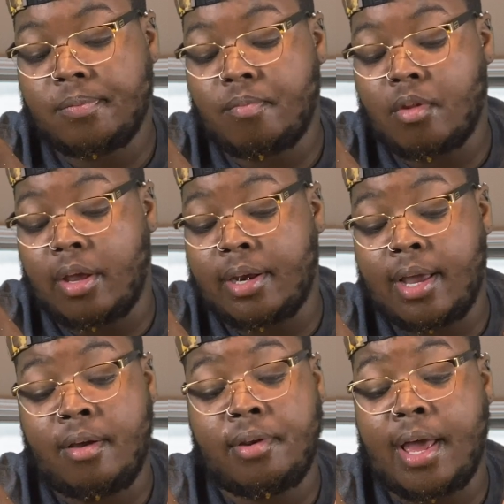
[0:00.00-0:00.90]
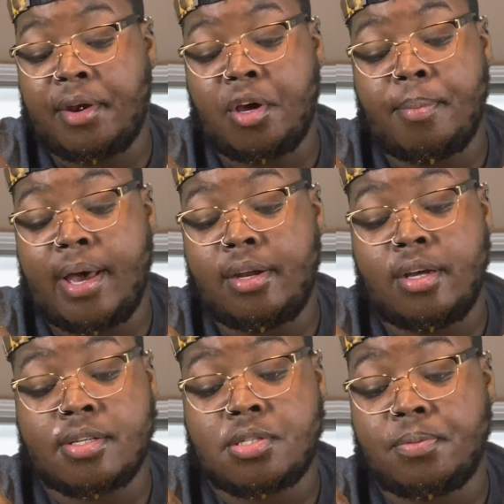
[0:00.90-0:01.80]
And I don't not know about the
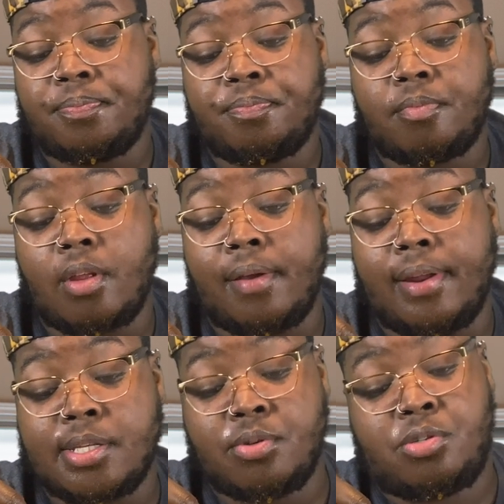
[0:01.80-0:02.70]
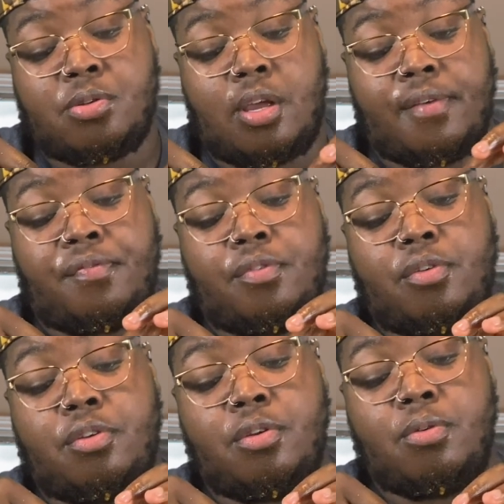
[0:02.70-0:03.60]
hustle. If that's what
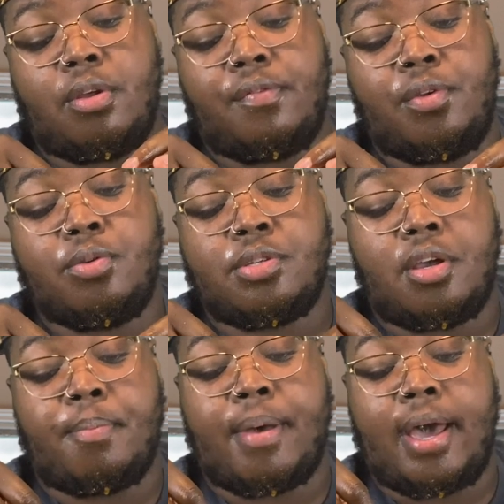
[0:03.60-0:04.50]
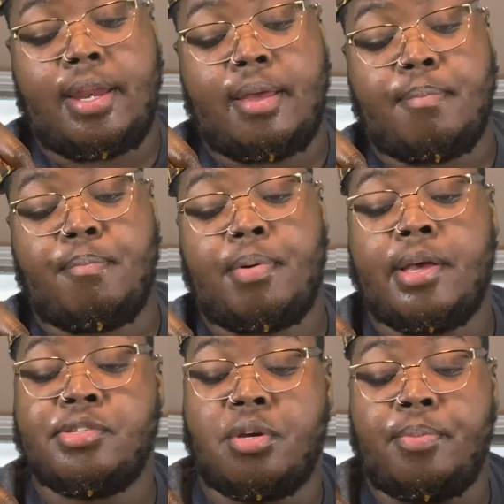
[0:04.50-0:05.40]
if using your body
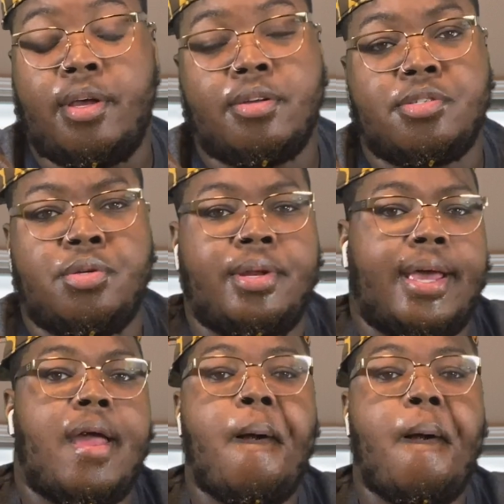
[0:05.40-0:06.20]
pays your bills, do that.